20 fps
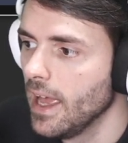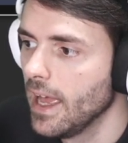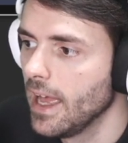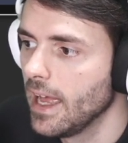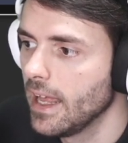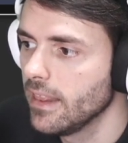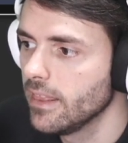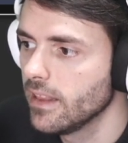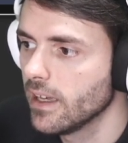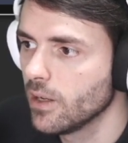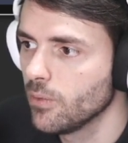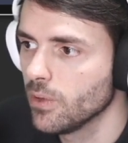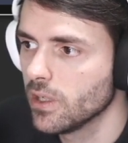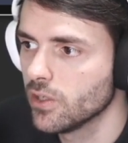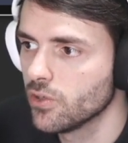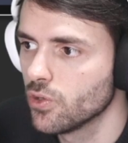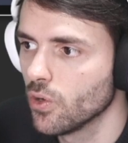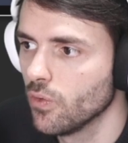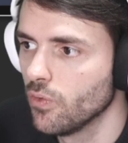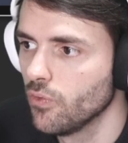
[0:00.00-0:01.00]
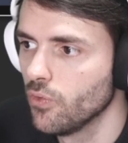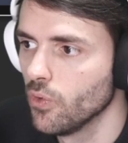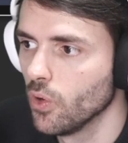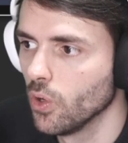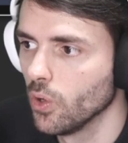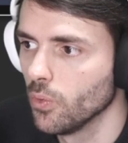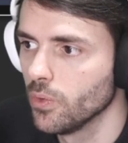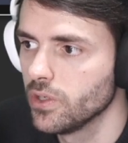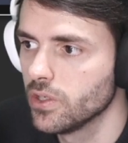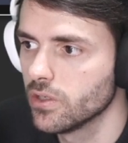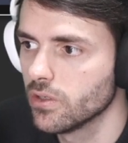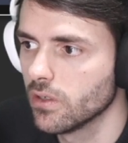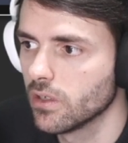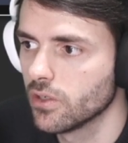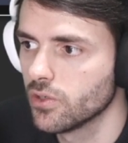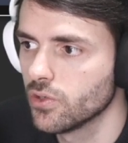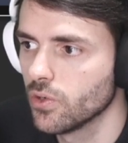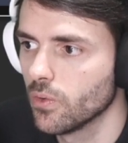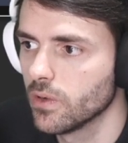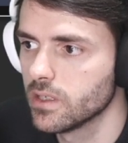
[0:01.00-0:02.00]
and then we can show full, which is going to
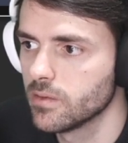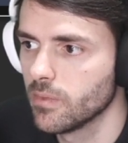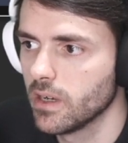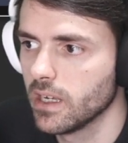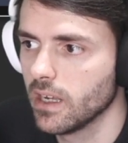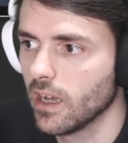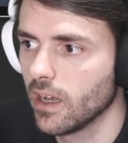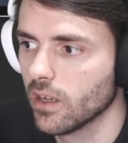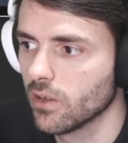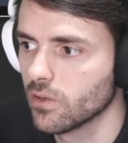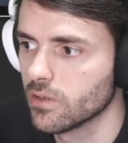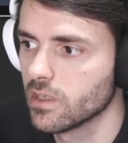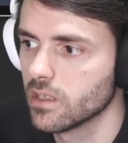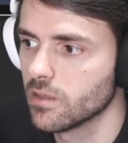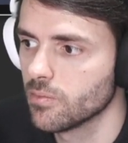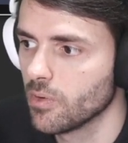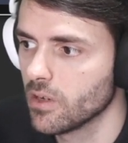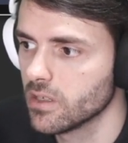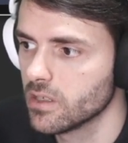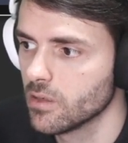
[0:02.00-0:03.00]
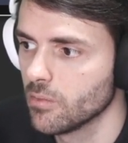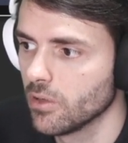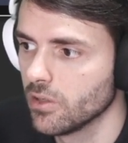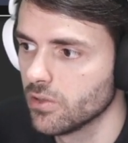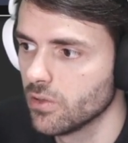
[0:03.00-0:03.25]
show as many icons as possible.